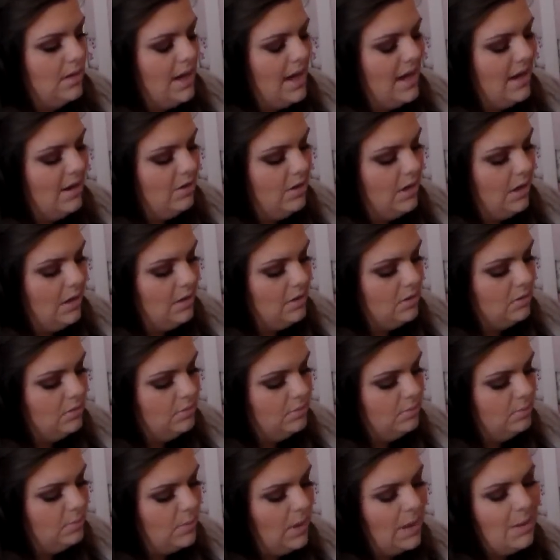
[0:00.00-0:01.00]
I don't know,
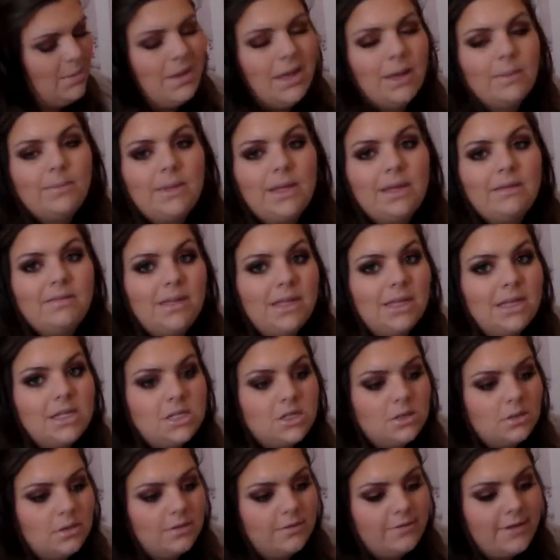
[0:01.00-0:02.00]
maybe I'm getting
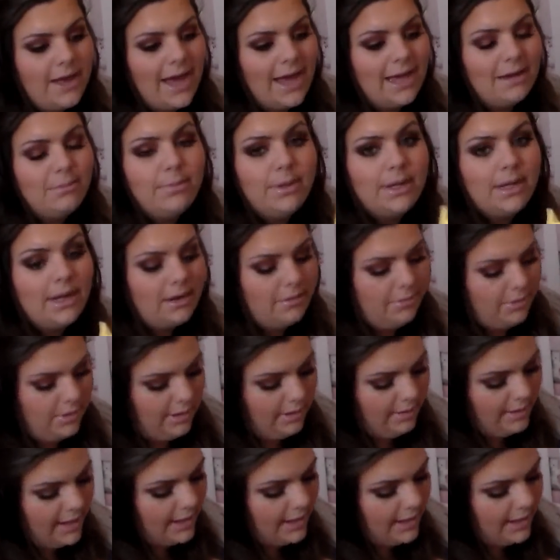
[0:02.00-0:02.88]
into a fad, but I really